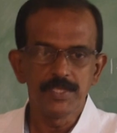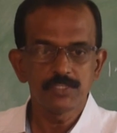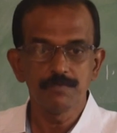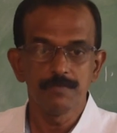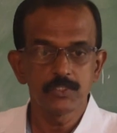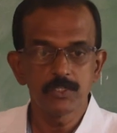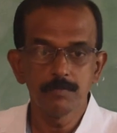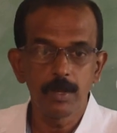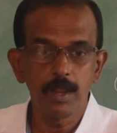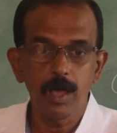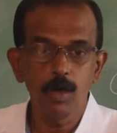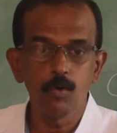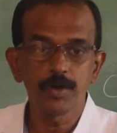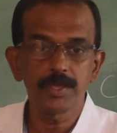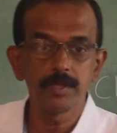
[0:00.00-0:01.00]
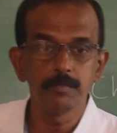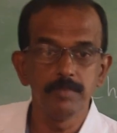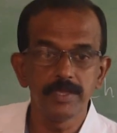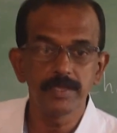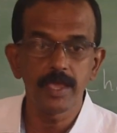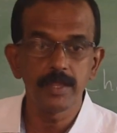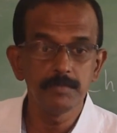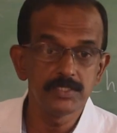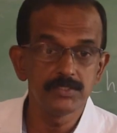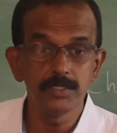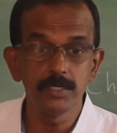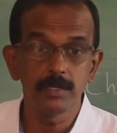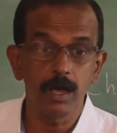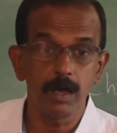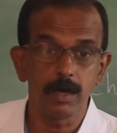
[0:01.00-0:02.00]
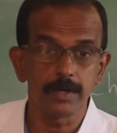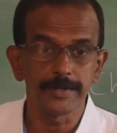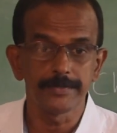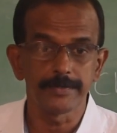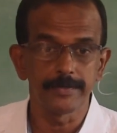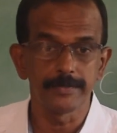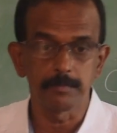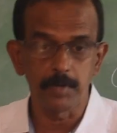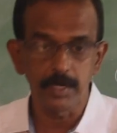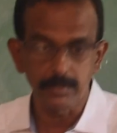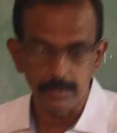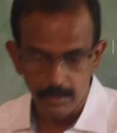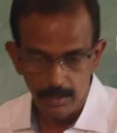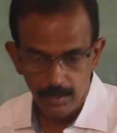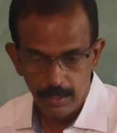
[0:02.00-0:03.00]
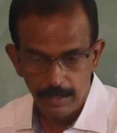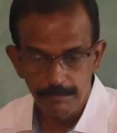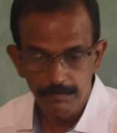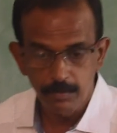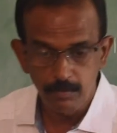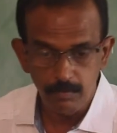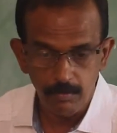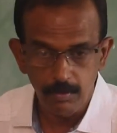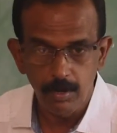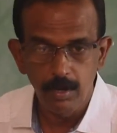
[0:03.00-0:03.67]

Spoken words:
is visible, okay, B can be seen, right, but if you